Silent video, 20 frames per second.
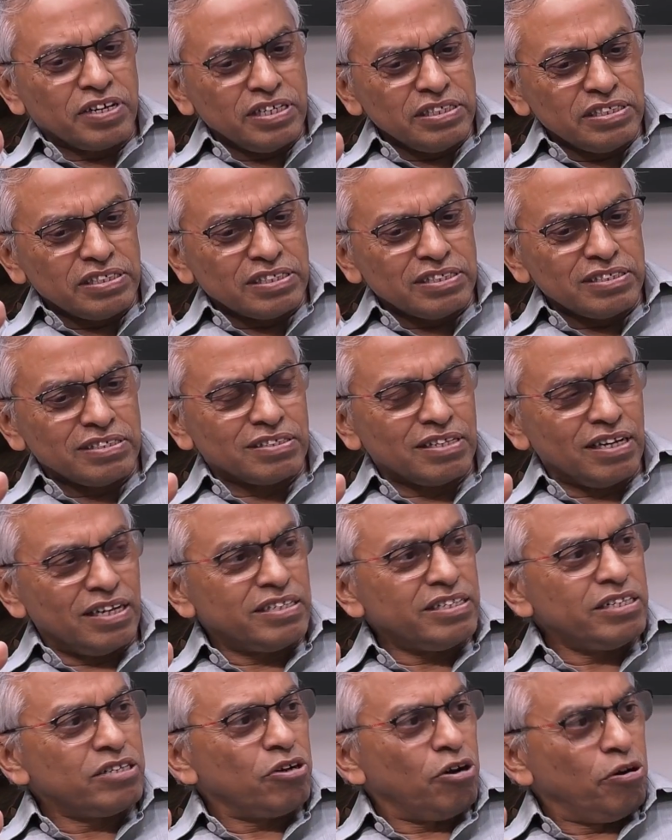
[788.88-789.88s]
kids
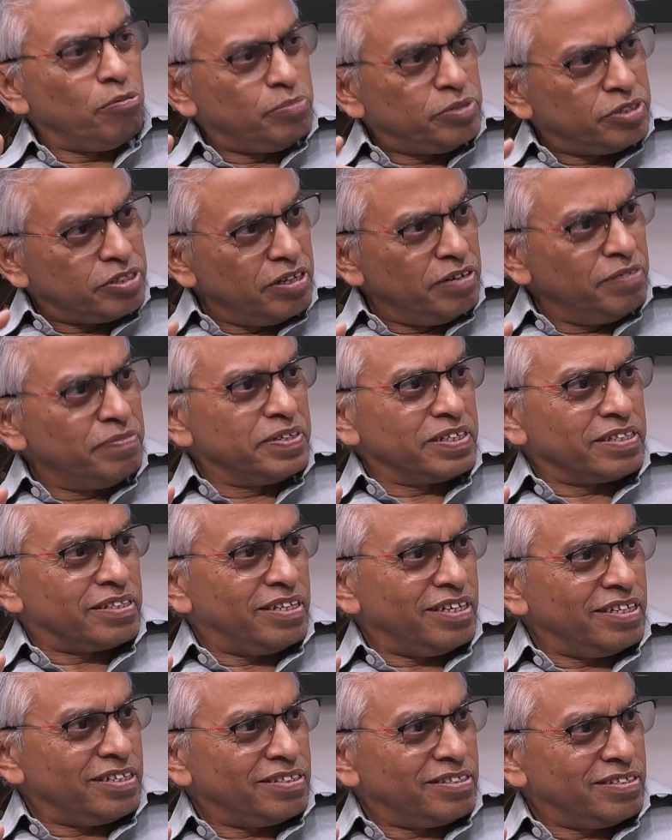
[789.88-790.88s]
started observing
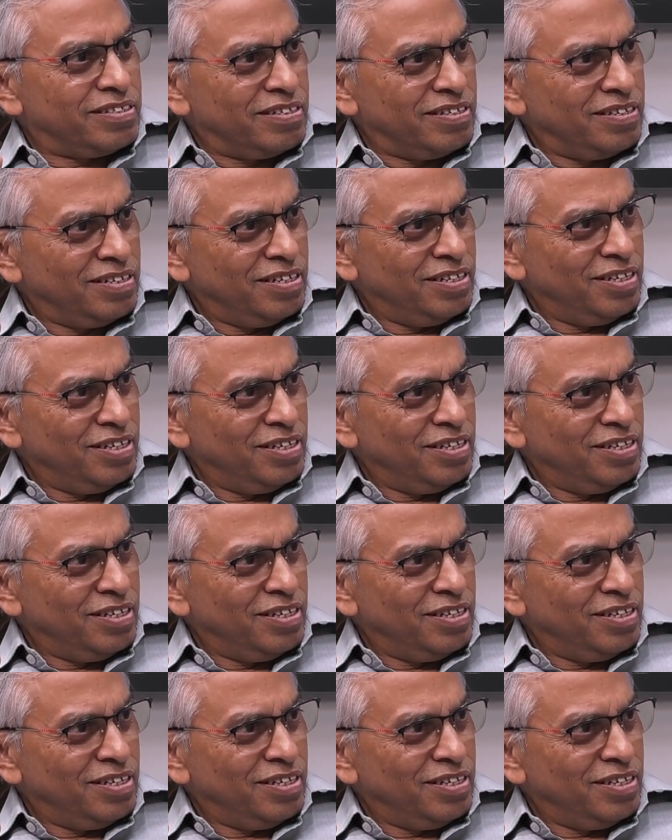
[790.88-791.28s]
things,